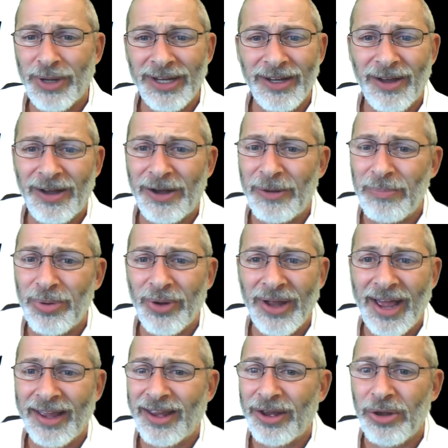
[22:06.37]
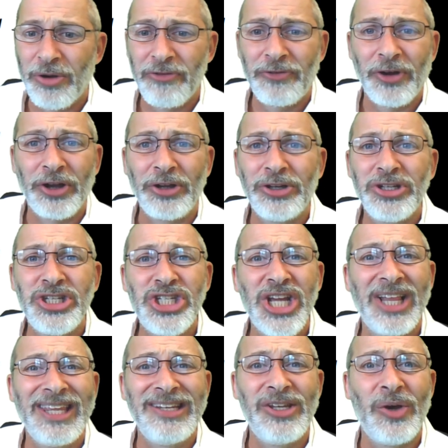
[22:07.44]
but oh boy, I could go for a good jelly